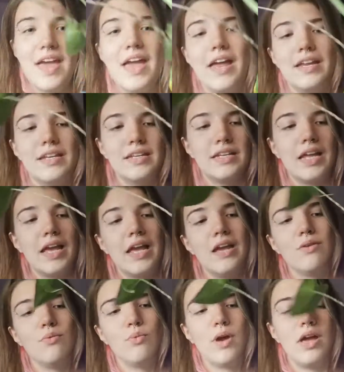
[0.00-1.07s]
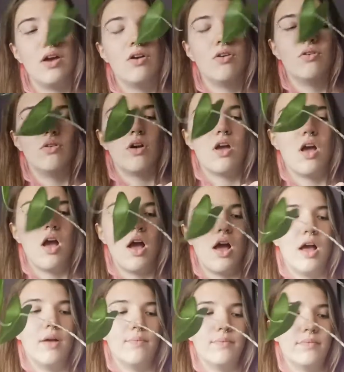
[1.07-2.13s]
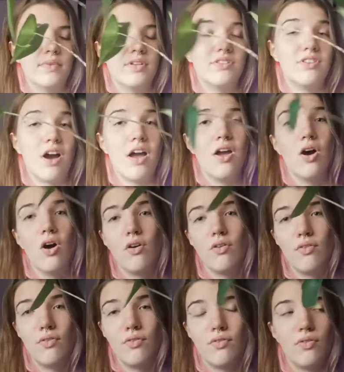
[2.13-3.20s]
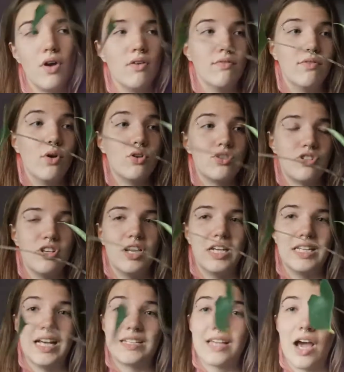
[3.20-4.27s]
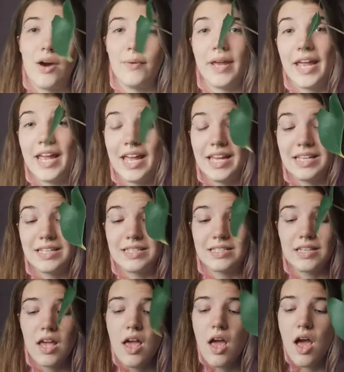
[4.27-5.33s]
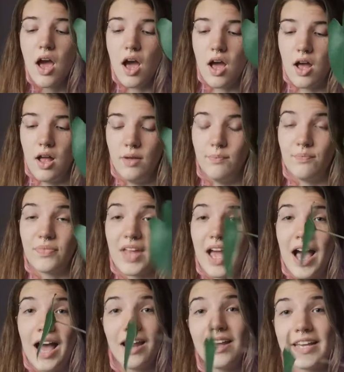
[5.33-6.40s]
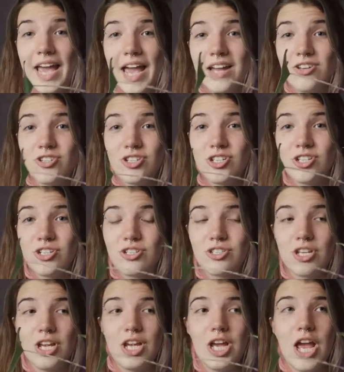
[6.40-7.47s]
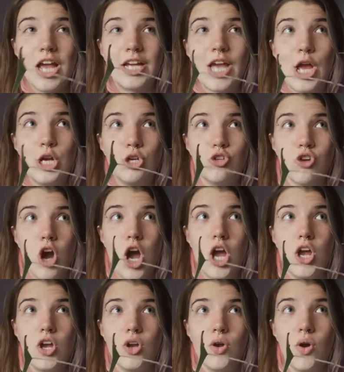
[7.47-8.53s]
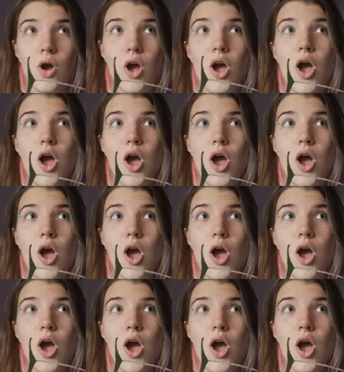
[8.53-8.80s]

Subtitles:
then it will die off. Unfortunately, that's how it is. Alocasias can grow